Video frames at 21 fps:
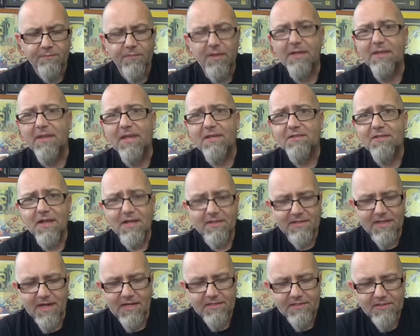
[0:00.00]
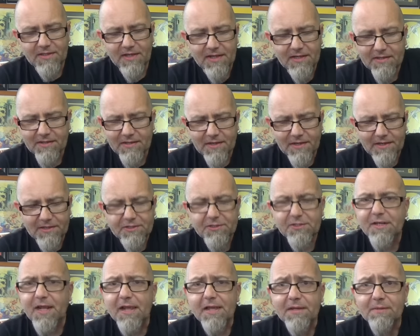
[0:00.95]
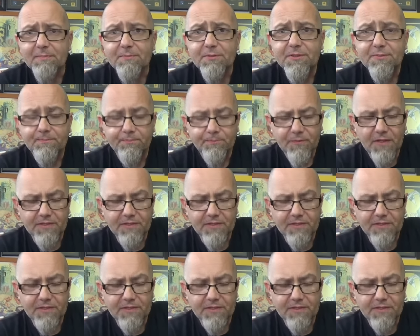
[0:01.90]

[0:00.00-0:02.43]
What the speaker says: I can't say it tastes like Steakums.